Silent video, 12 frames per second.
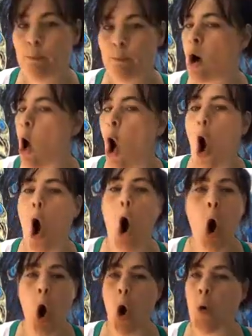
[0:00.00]
but
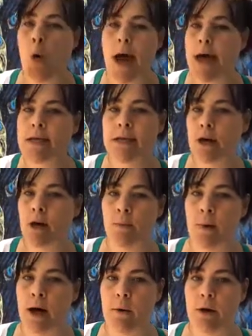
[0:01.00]
always go
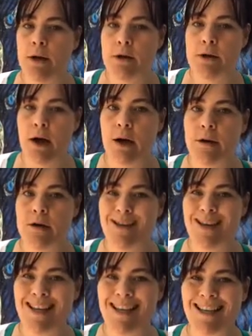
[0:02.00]
by what your doctor
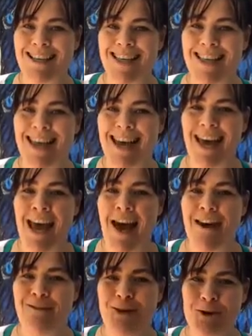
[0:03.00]
says. They
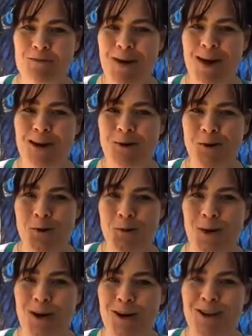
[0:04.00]
have your medical
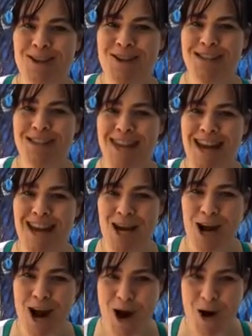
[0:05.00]
records. They know.